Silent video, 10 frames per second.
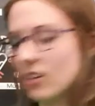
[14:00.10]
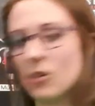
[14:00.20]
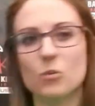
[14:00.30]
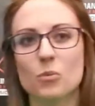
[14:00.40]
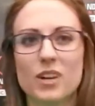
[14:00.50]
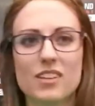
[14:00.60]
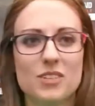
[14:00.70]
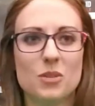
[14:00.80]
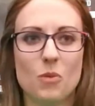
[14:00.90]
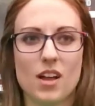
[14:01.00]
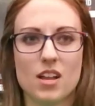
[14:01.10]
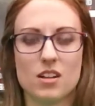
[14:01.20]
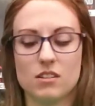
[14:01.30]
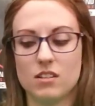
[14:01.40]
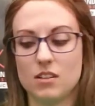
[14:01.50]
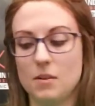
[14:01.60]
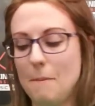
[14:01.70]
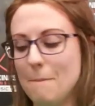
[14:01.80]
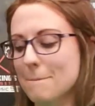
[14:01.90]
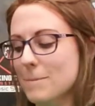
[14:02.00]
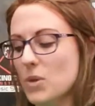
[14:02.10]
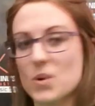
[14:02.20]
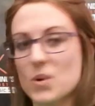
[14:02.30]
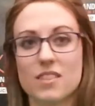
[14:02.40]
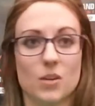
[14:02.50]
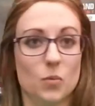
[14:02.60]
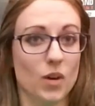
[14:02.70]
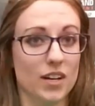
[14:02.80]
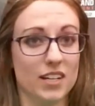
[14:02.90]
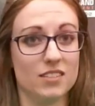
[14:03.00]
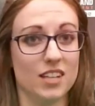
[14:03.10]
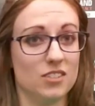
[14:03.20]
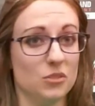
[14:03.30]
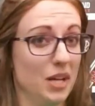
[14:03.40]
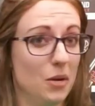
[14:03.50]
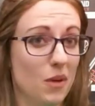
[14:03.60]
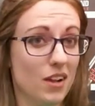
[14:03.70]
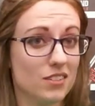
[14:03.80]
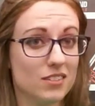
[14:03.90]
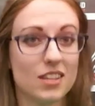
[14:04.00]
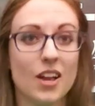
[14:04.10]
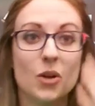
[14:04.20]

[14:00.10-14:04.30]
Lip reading: What if you want more than accessory at once?